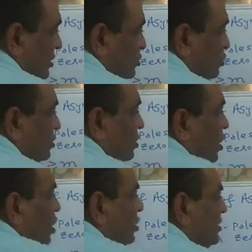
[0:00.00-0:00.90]
So
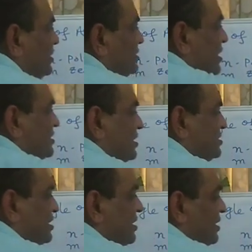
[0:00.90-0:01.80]
all this
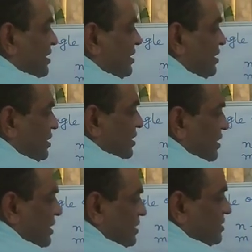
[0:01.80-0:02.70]
360 degree
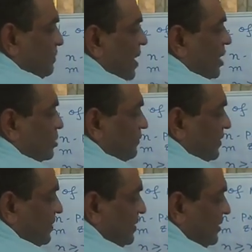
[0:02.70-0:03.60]
is a part of
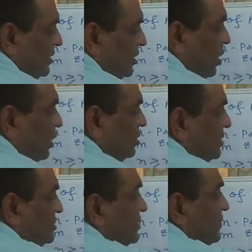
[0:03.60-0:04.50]
infinity. All
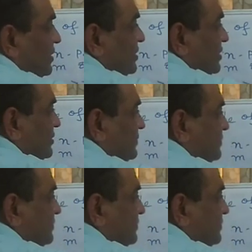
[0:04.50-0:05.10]
this infinity.